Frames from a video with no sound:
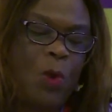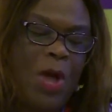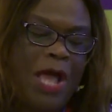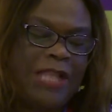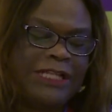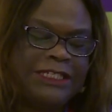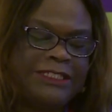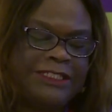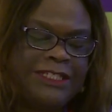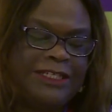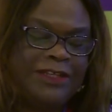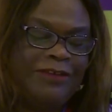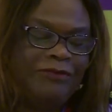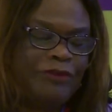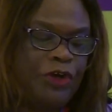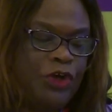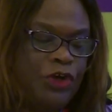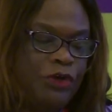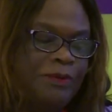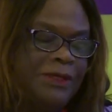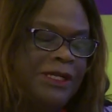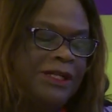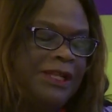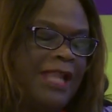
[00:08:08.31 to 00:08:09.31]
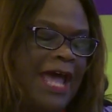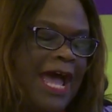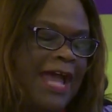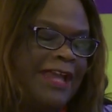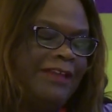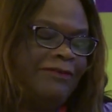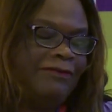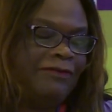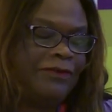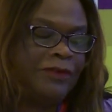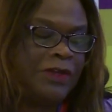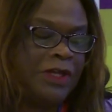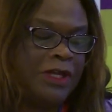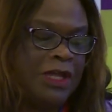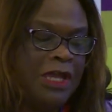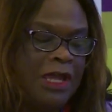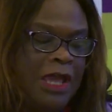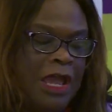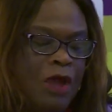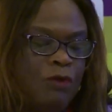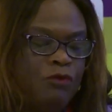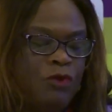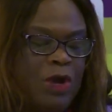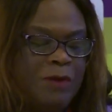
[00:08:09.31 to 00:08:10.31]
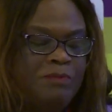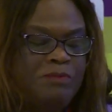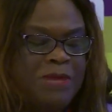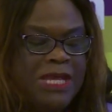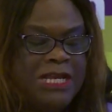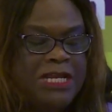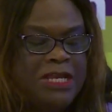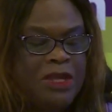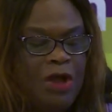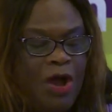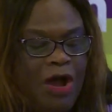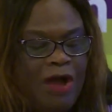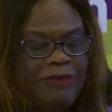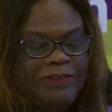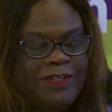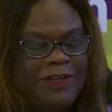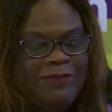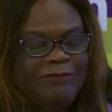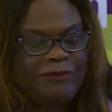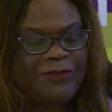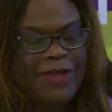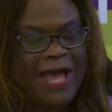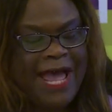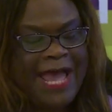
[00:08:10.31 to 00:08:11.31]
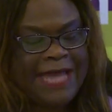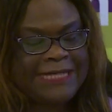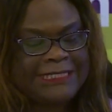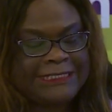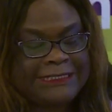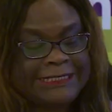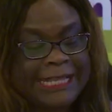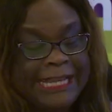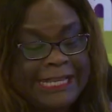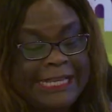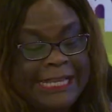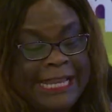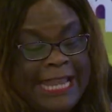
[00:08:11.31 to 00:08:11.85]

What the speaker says: quality of urban life. What many often find is a